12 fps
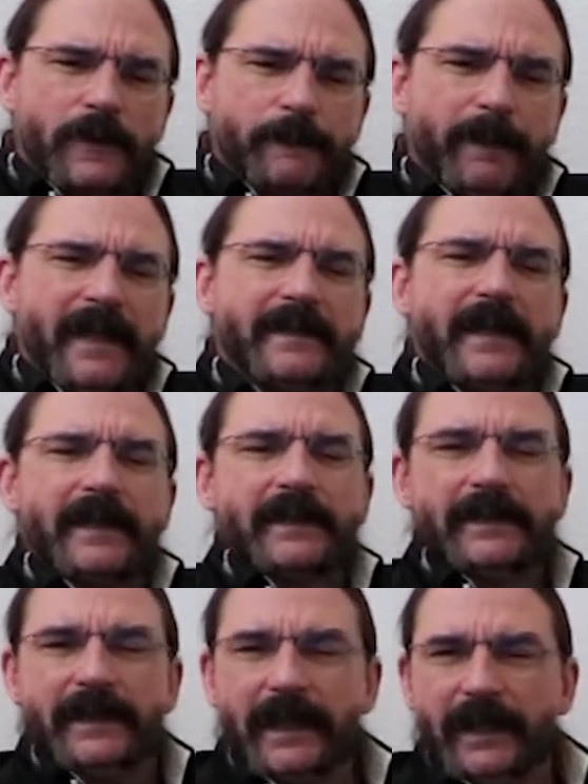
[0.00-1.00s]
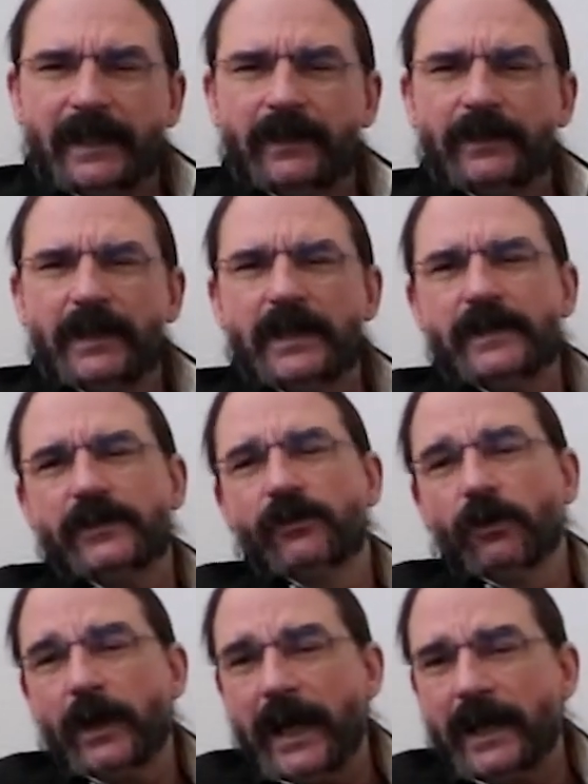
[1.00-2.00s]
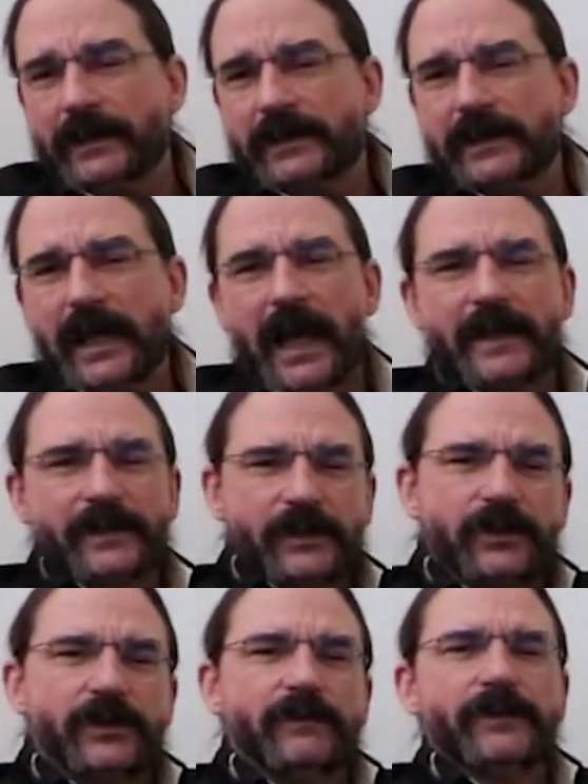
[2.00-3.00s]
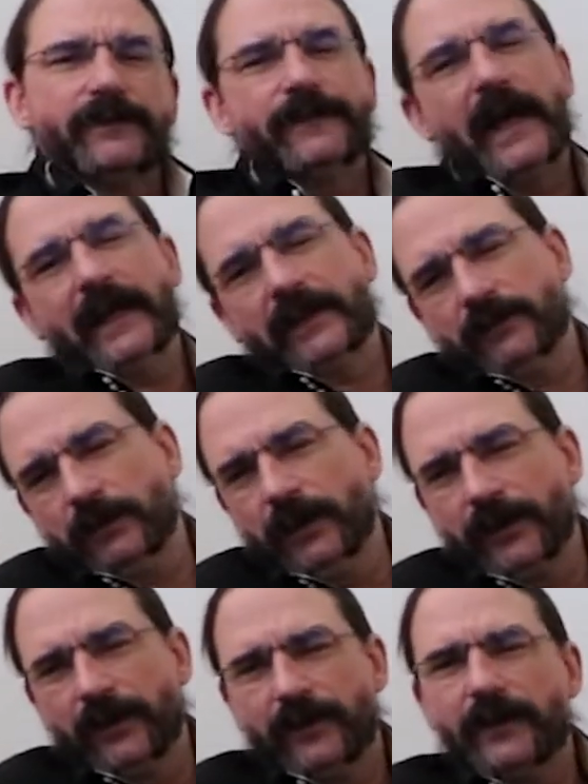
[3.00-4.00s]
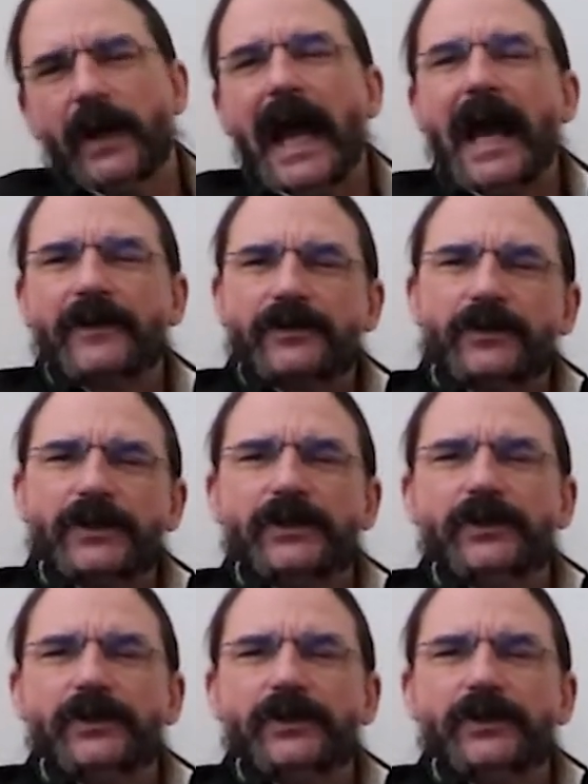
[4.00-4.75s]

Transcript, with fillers: SpaceX getting these grants has to do with the fact that, well, they're, they're actually